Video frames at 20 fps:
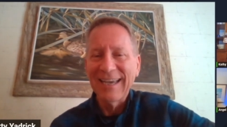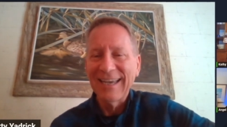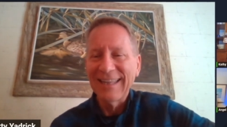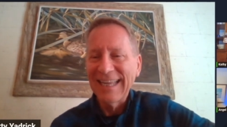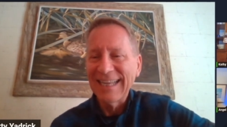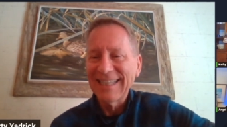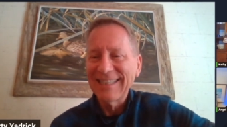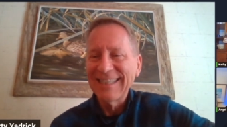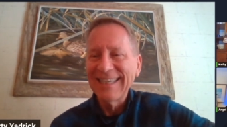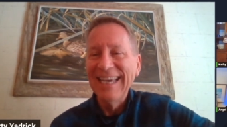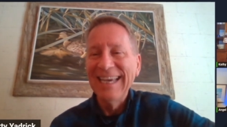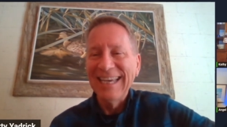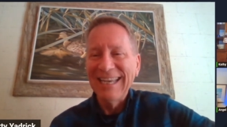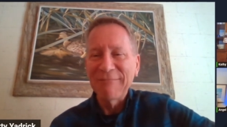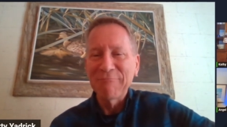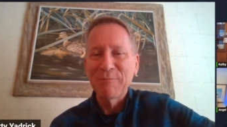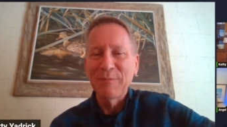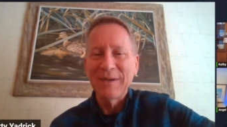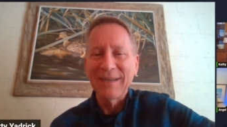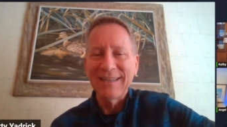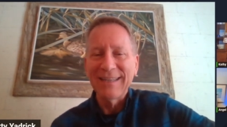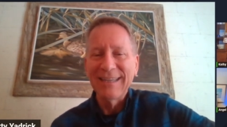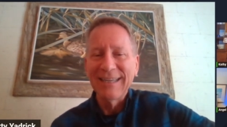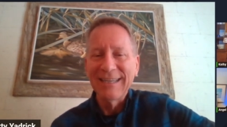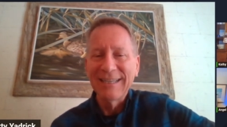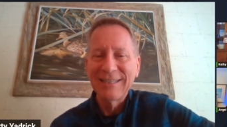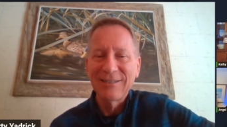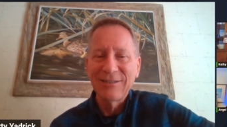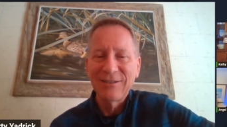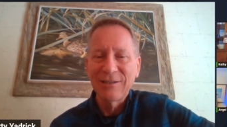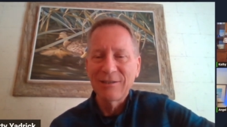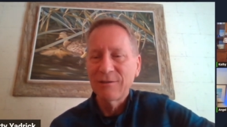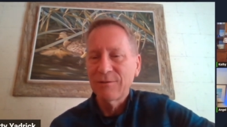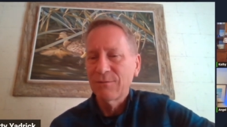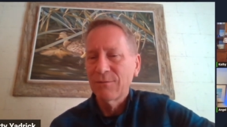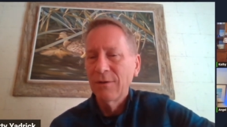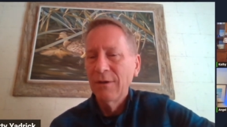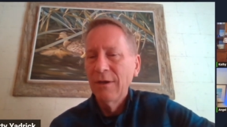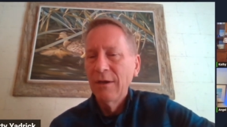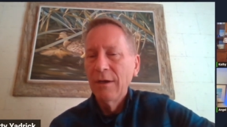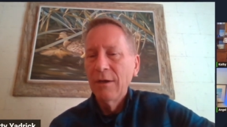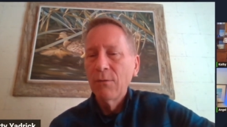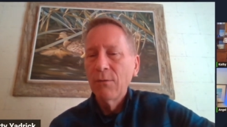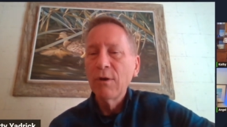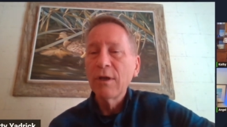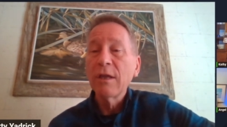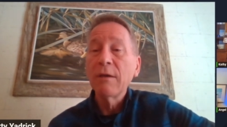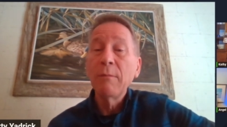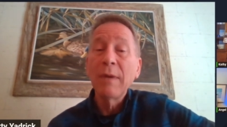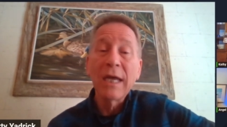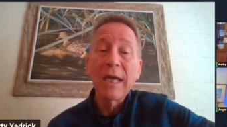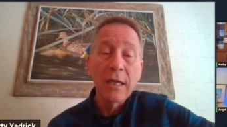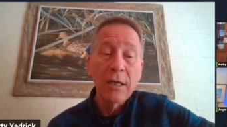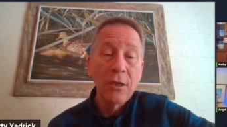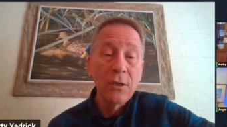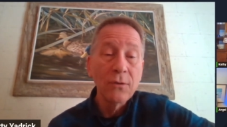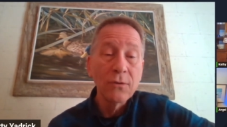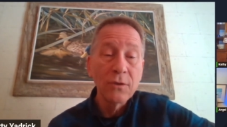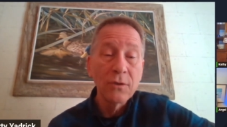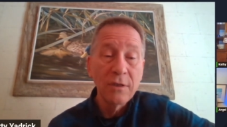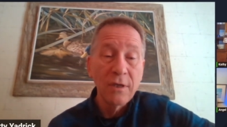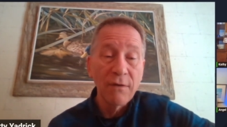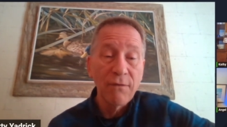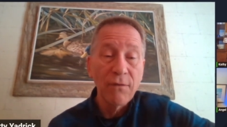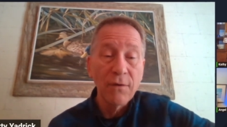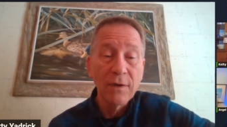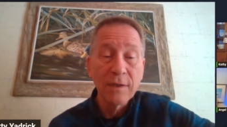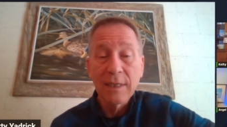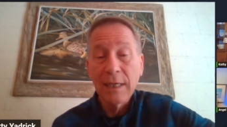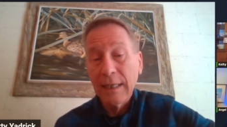that's it, but it's just really made a huge difference.